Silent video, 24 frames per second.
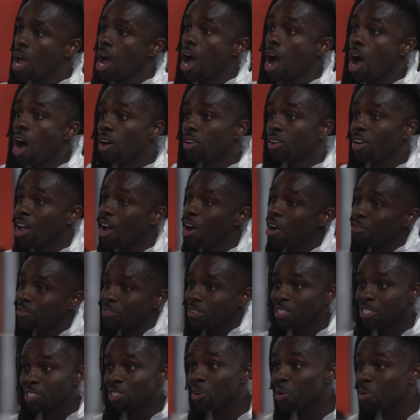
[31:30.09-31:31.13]
Oh no,
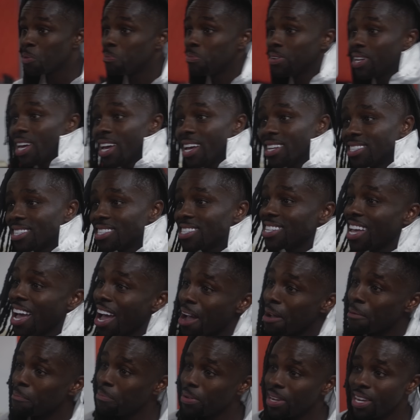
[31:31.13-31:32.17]
for sure. Blessings.
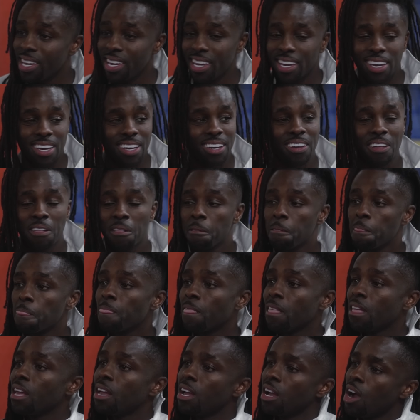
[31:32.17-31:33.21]
I'll be here.
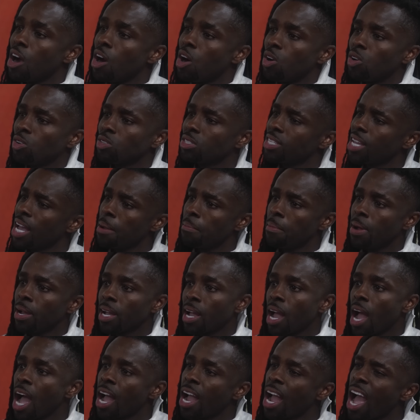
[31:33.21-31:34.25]
Whole time.
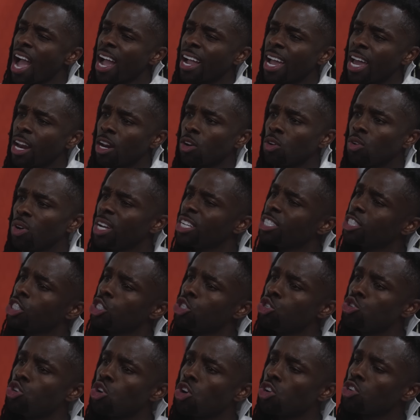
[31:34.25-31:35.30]
I got a question.
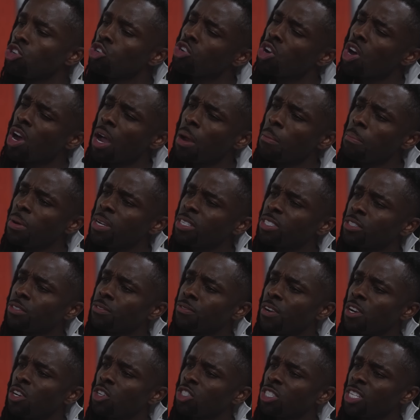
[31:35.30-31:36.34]
You know how much the
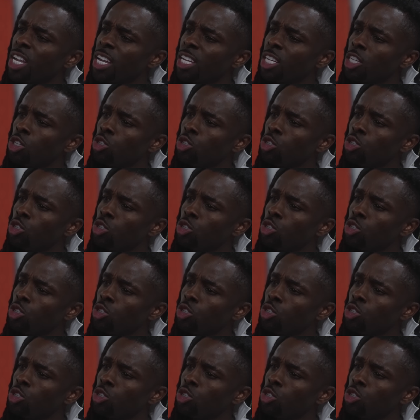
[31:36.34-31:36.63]
first check